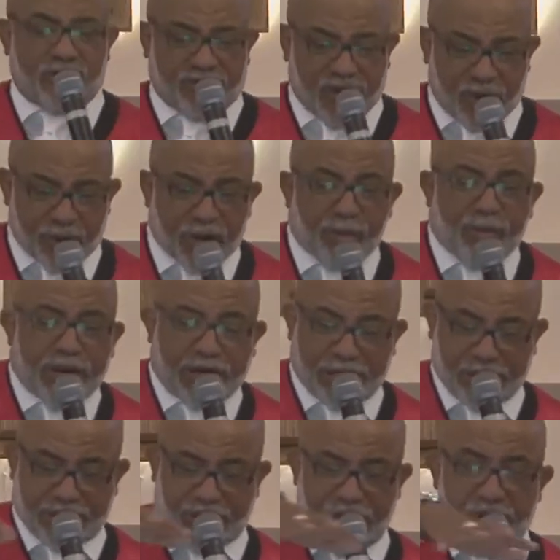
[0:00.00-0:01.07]

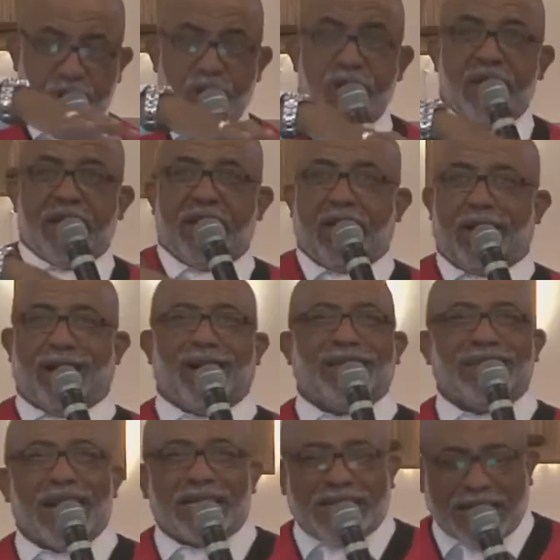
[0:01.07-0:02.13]
vulnerabilities. Uh,
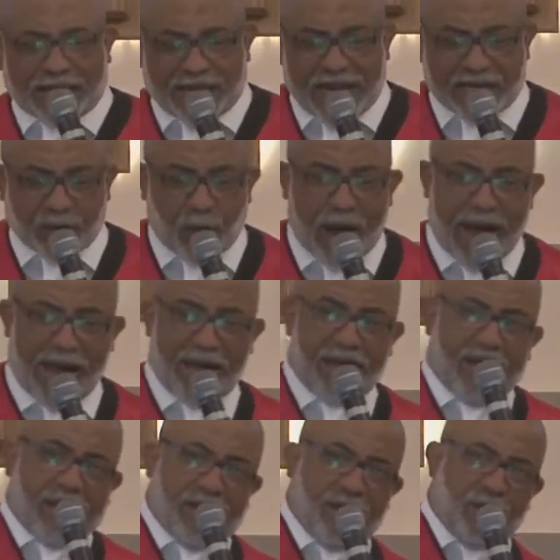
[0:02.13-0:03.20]
that, that, that's why
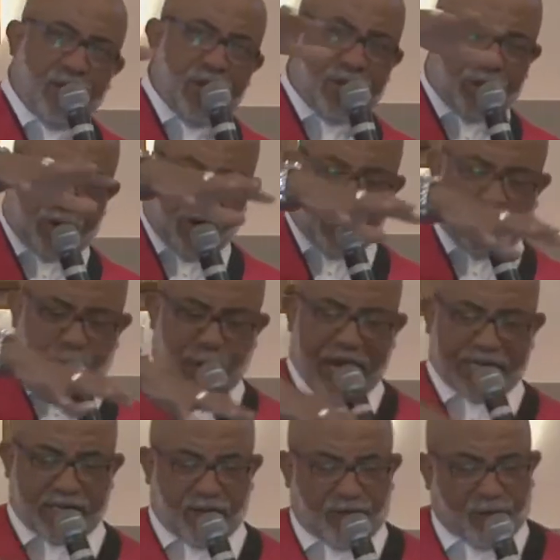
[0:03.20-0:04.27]
the, the church,
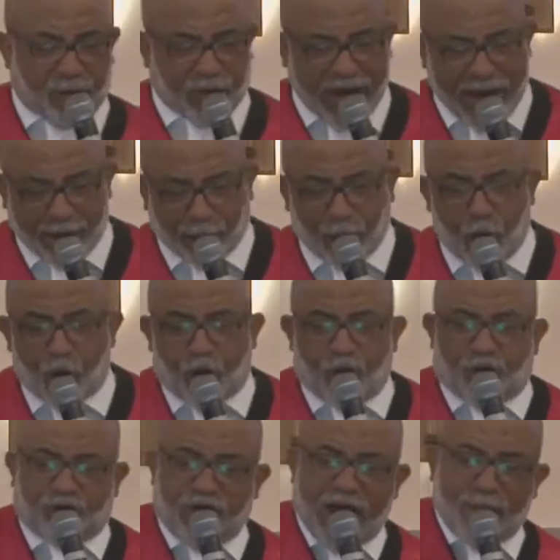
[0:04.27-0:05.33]
as a fa- local
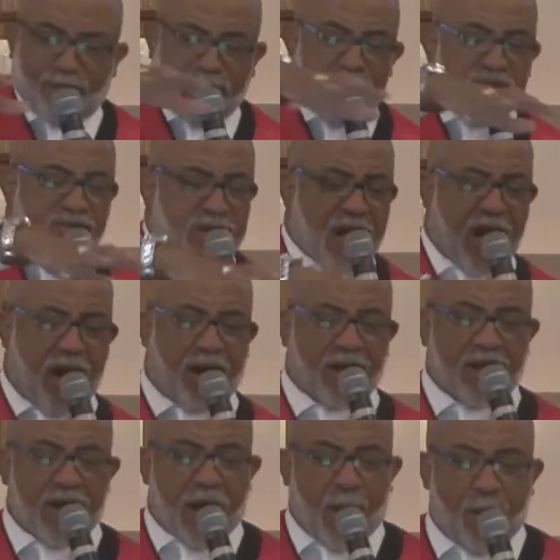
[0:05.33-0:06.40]
family of God,
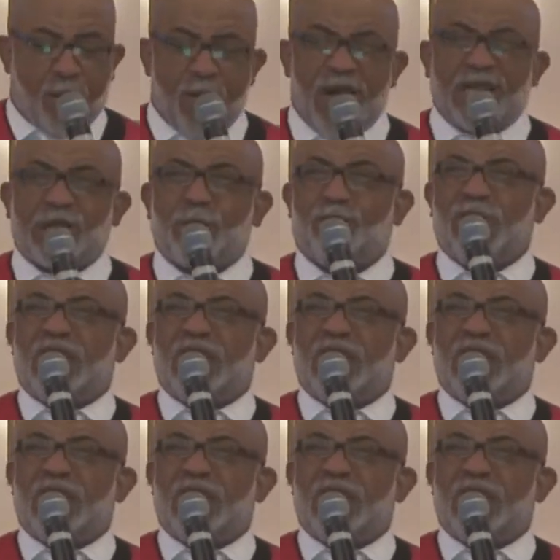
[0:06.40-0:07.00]
must be